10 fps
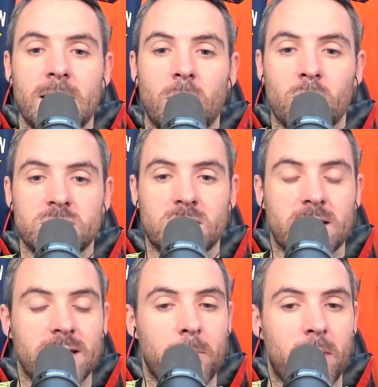Or do you
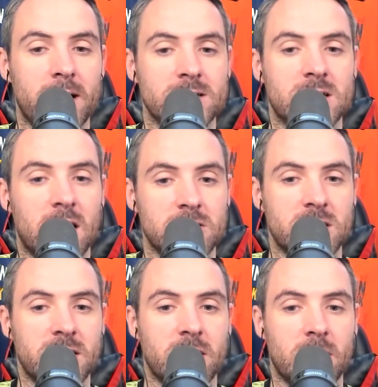think that players
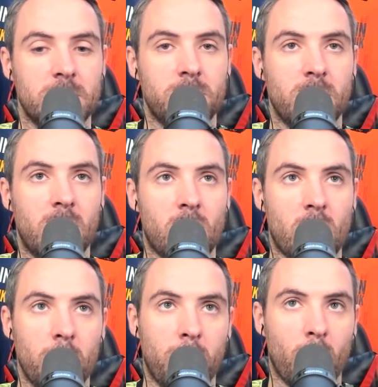largely are
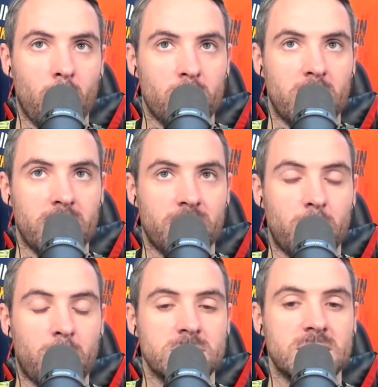on board with the
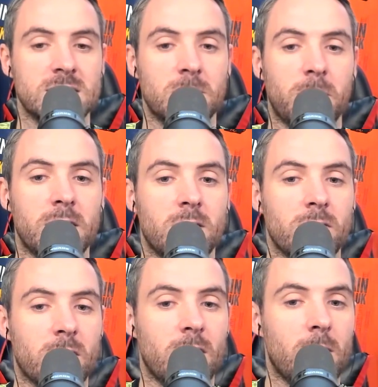process depending on
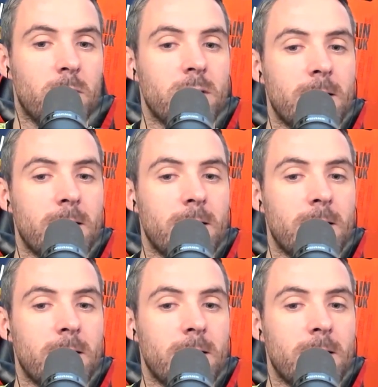the club?